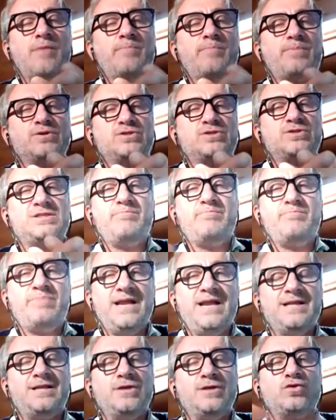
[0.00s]

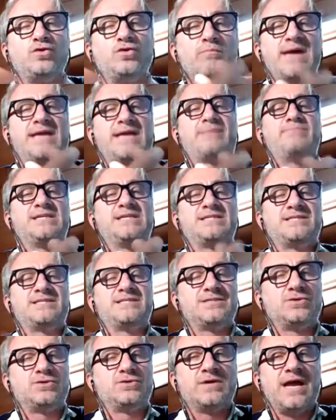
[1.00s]
possibility to make
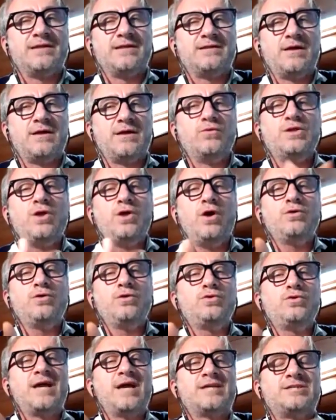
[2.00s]
business together. We don't
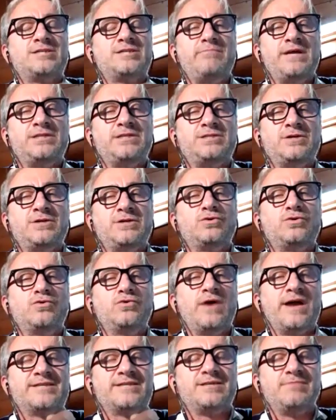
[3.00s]
do exhibition to
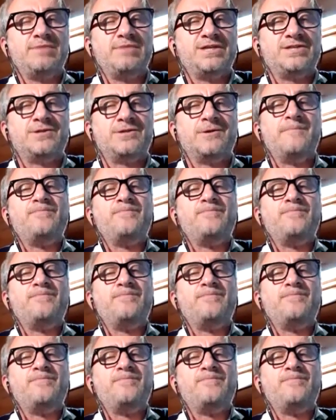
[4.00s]
do exhibition.